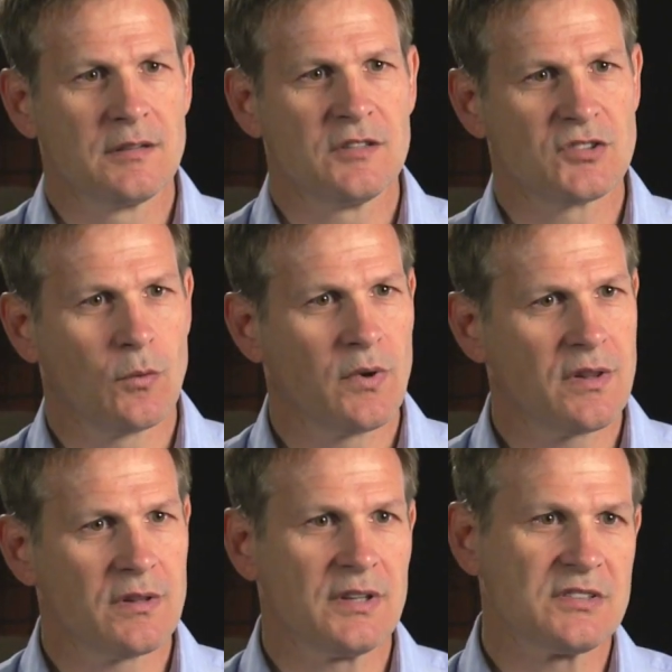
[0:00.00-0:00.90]
And so one
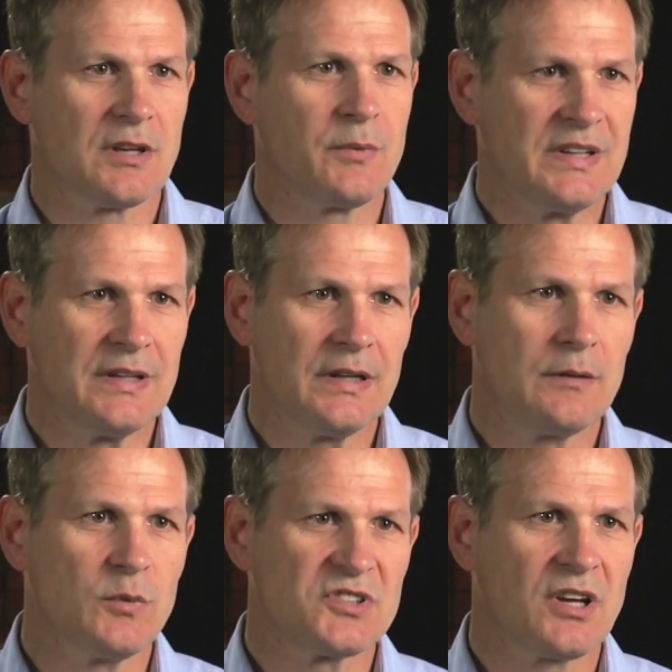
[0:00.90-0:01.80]
of the things that we
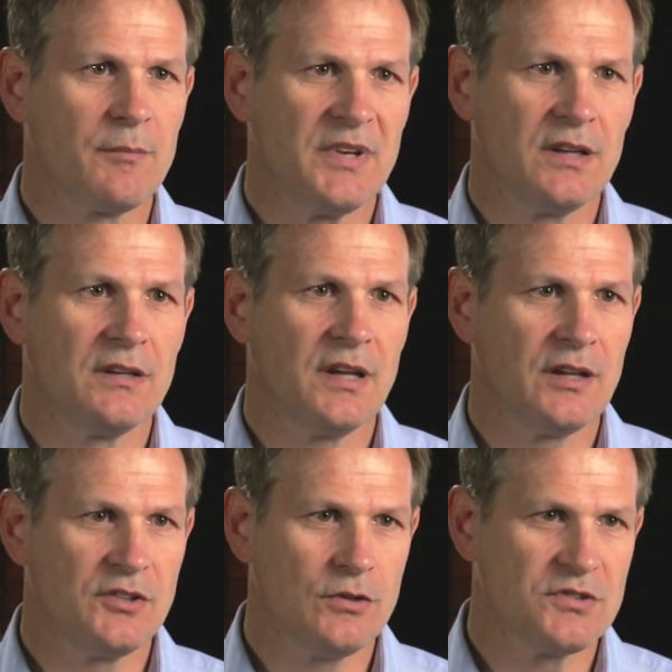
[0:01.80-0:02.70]
did was come in
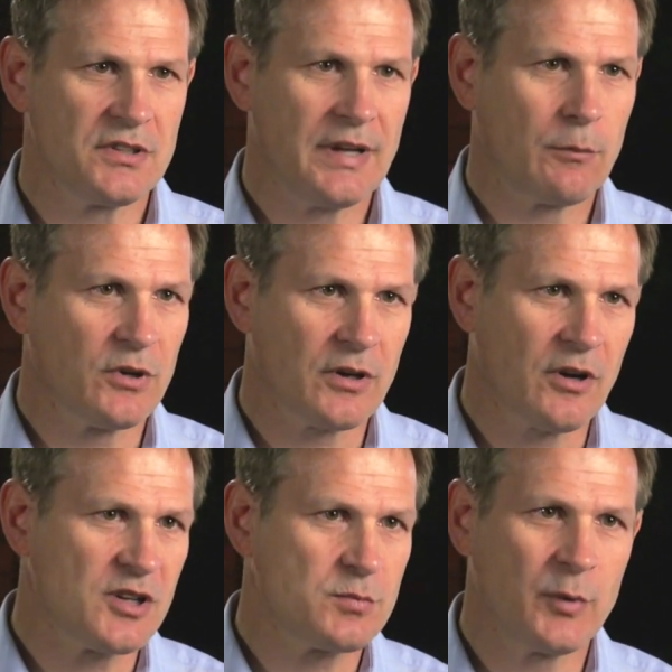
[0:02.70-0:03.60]
and use a network
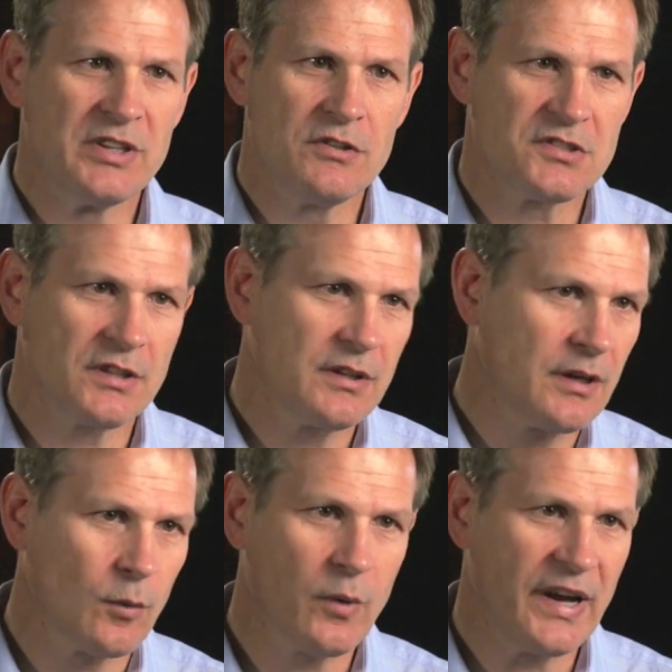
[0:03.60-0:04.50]
arch, but we used it
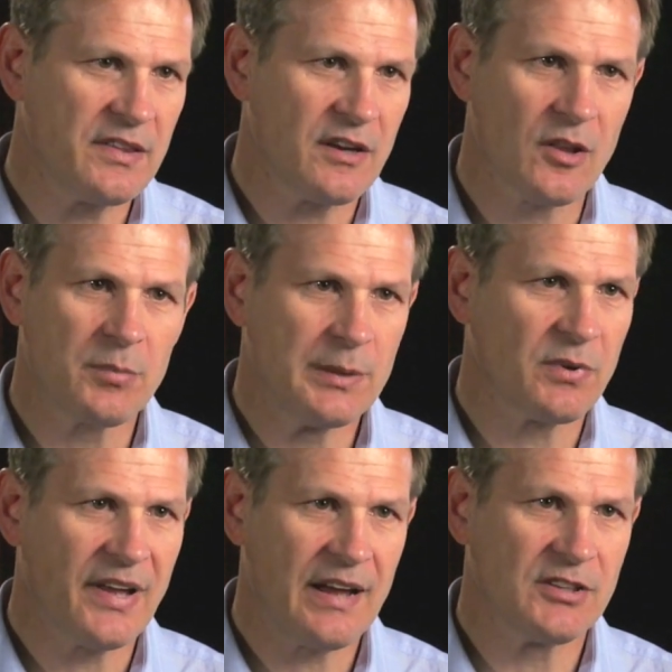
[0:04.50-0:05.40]
in a way that other
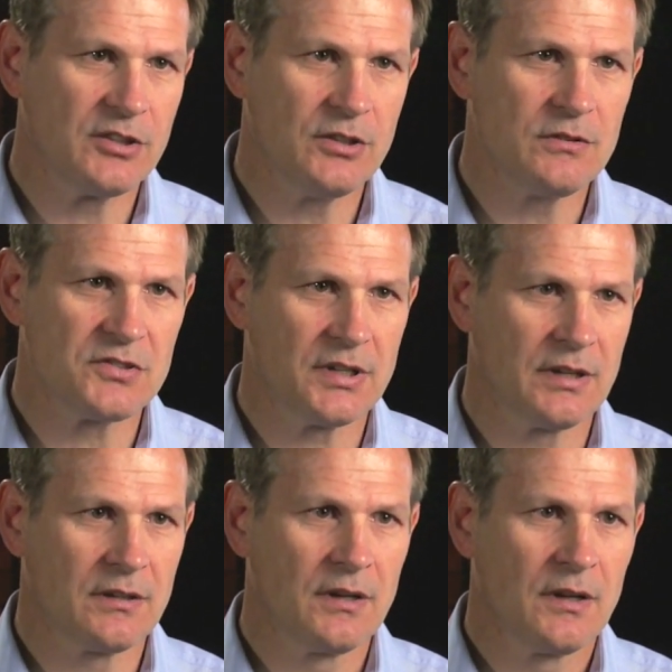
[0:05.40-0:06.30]
people haven't used
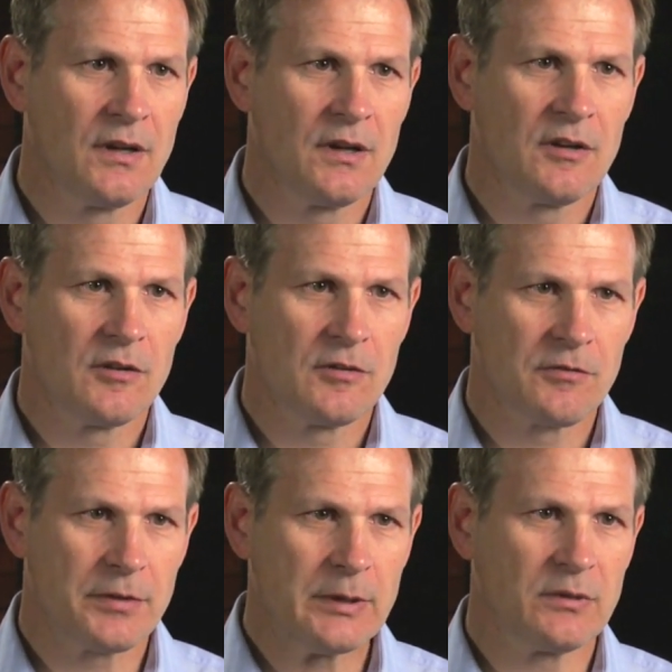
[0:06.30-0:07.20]
it.
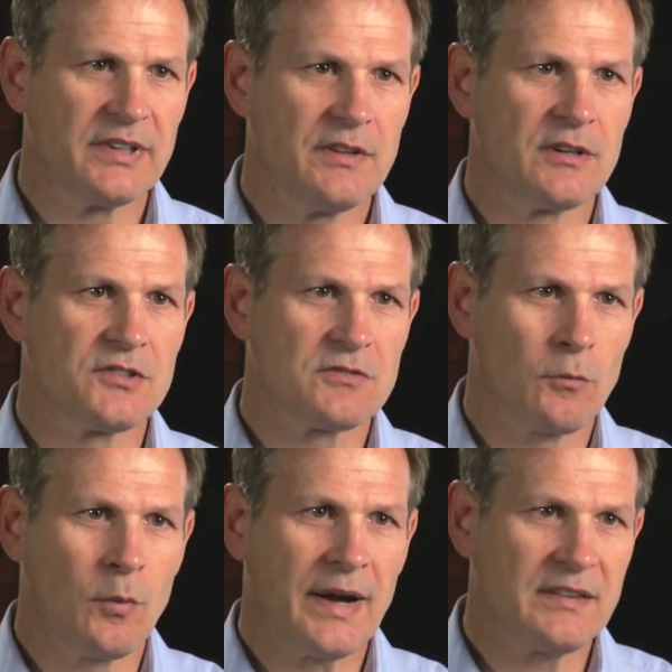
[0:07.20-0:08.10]
Frequently there's
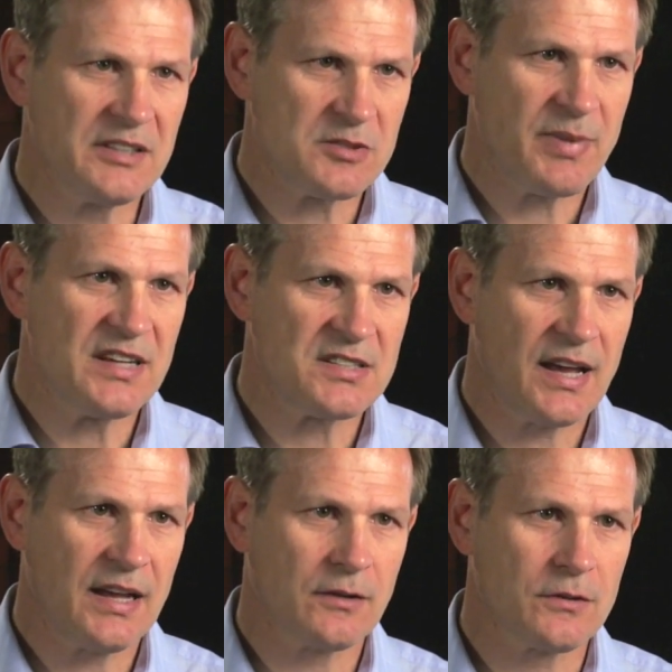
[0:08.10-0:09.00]
widely spaced
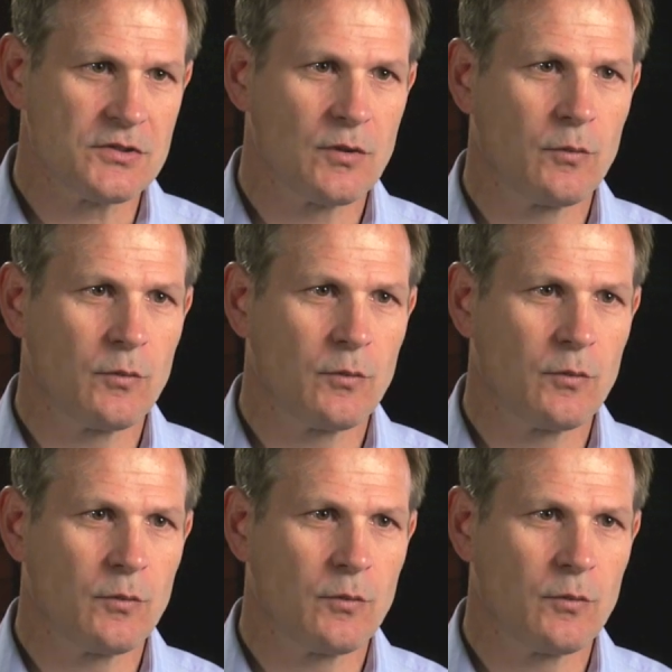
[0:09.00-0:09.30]
hangers.